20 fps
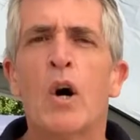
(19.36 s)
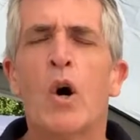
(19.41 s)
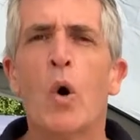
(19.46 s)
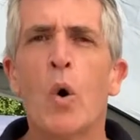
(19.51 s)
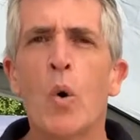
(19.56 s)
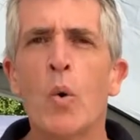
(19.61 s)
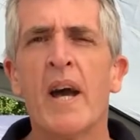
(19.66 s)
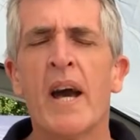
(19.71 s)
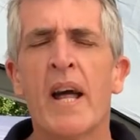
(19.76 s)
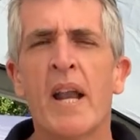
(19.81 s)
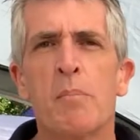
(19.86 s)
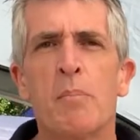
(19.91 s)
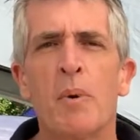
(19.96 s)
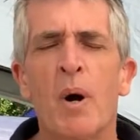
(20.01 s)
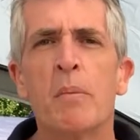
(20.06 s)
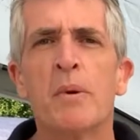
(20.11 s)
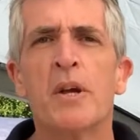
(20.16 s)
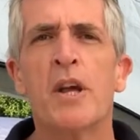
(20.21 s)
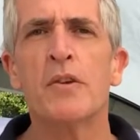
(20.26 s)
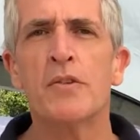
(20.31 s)
All Cadac
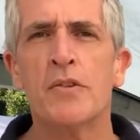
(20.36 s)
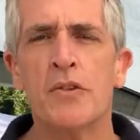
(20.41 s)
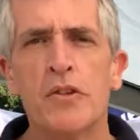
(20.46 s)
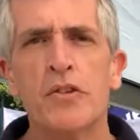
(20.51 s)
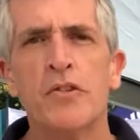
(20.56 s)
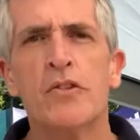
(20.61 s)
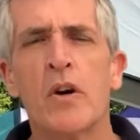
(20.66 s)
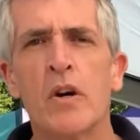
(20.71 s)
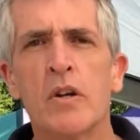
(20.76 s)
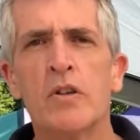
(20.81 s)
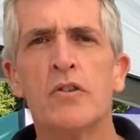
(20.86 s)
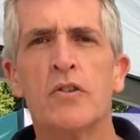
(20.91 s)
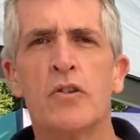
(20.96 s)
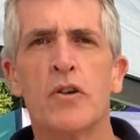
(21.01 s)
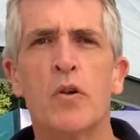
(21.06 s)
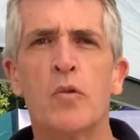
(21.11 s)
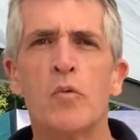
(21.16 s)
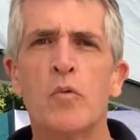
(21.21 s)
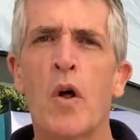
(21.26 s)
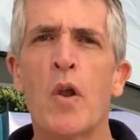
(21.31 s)
barbecues are designed
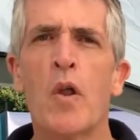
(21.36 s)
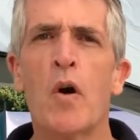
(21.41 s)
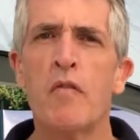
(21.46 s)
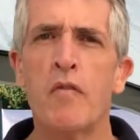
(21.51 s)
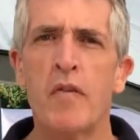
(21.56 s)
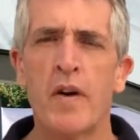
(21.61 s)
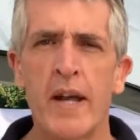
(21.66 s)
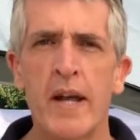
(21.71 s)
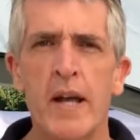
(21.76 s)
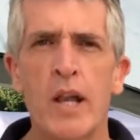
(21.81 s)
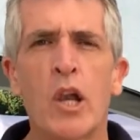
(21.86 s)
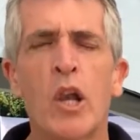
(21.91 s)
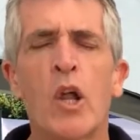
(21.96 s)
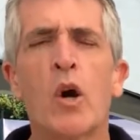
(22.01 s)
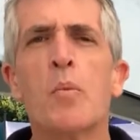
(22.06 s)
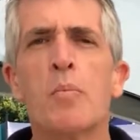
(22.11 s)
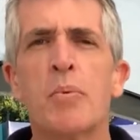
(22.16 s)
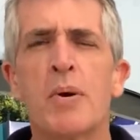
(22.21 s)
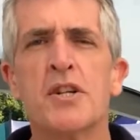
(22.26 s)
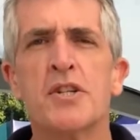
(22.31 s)
to run off a
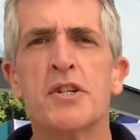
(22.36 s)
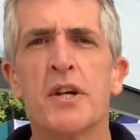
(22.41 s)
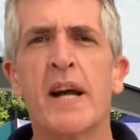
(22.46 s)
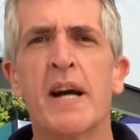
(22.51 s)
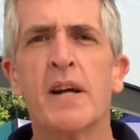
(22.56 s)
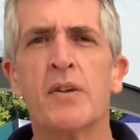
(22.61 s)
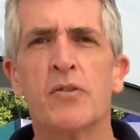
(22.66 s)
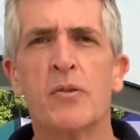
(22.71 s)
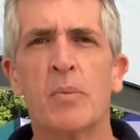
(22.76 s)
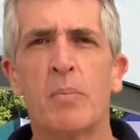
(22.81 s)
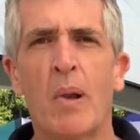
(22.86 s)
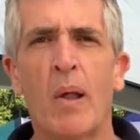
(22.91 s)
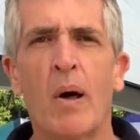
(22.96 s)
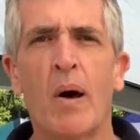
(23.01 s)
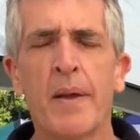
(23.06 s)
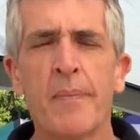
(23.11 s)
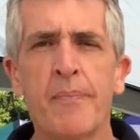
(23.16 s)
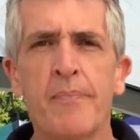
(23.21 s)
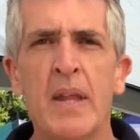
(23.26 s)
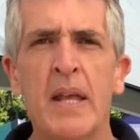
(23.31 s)
low pressure gas
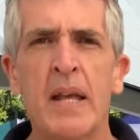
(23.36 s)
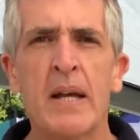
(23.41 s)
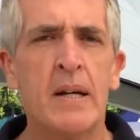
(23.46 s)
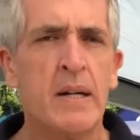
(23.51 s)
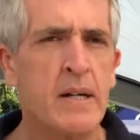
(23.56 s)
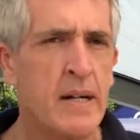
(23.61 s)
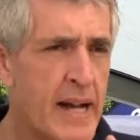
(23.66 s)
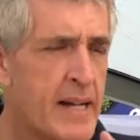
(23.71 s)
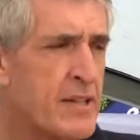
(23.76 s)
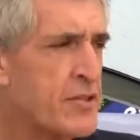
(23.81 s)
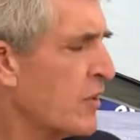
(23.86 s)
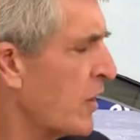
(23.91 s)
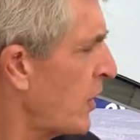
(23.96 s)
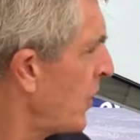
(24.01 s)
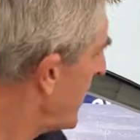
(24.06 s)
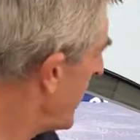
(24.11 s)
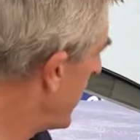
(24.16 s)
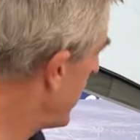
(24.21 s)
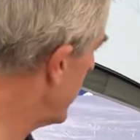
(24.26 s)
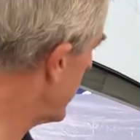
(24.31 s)
supply,
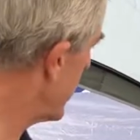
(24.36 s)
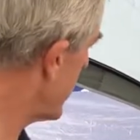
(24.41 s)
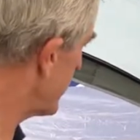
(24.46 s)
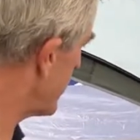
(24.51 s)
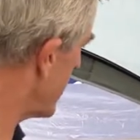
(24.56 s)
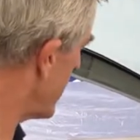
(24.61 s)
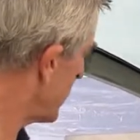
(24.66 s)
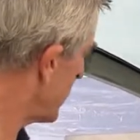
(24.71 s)
excluding, that is,